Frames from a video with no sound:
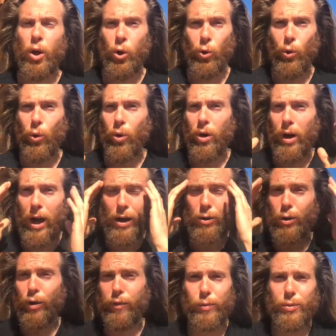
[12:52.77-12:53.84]
Or I don't know
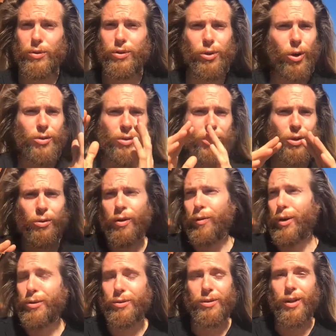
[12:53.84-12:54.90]
if it was stars in the
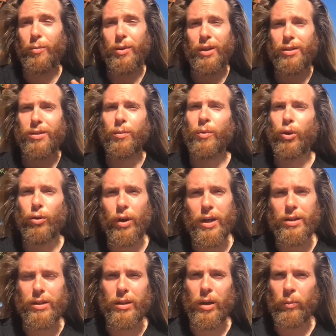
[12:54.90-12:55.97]
universe or something. It's some
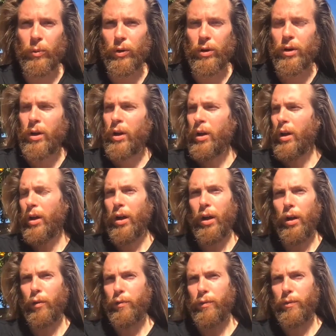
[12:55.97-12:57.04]
crazy number
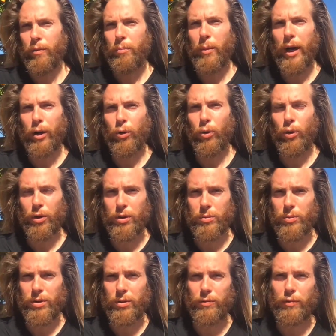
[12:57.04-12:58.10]
of
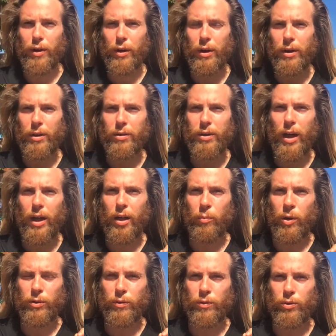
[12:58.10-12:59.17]
microorganisms in very tiny
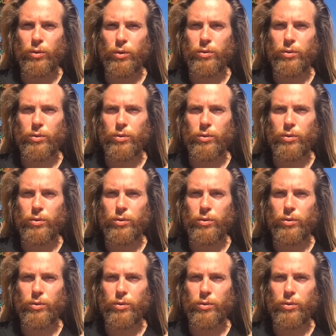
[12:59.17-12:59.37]
amounts of soil.